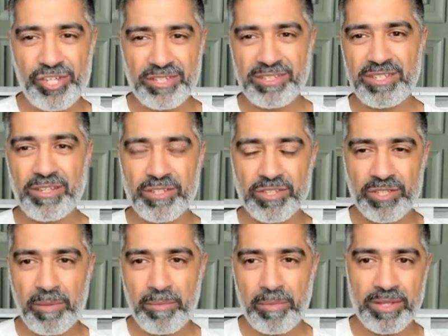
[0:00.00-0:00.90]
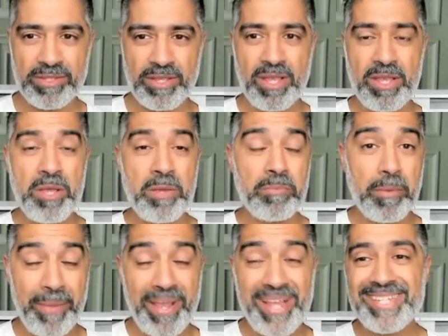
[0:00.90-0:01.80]
adjusting your stop loss,
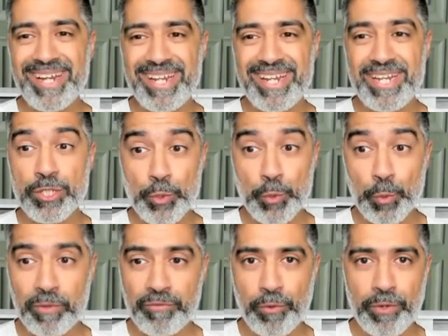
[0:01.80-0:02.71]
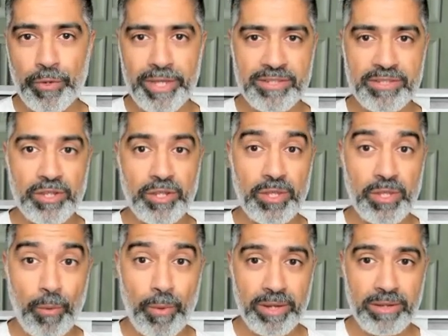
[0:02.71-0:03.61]
but basically the school of thought is
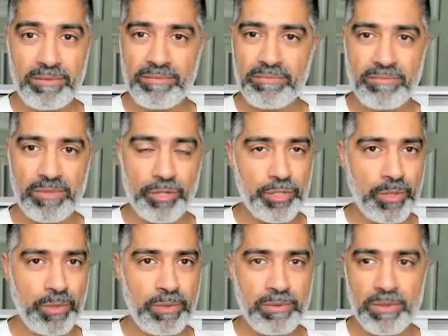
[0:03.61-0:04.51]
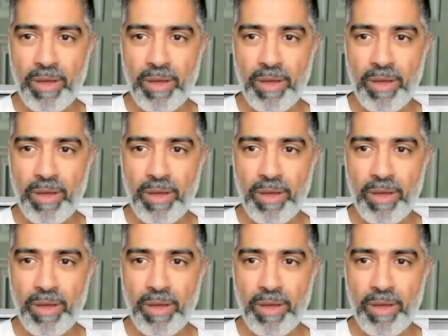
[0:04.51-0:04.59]
no one, not you,